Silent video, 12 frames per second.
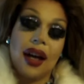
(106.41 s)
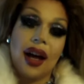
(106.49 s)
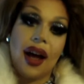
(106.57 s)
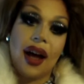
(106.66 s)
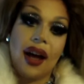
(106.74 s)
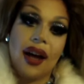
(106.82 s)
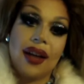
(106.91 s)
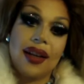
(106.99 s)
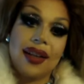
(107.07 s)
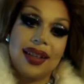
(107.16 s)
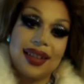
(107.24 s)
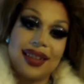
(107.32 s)

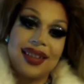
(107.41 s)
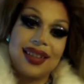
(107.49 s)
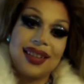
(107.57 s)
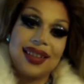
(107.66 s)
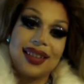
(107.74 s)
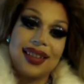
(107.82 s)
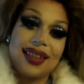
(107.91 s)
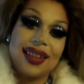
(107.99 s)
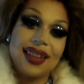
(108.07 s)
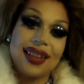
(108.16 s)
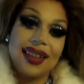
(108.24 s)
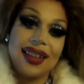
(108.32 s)

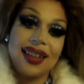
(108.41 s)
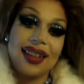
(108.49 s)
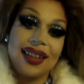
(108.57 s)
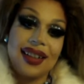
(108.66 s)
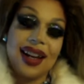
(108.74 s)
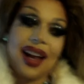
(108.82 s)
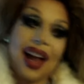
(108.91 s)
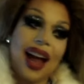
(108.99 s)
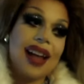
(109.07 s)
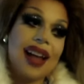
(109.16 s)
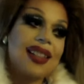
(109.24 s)
as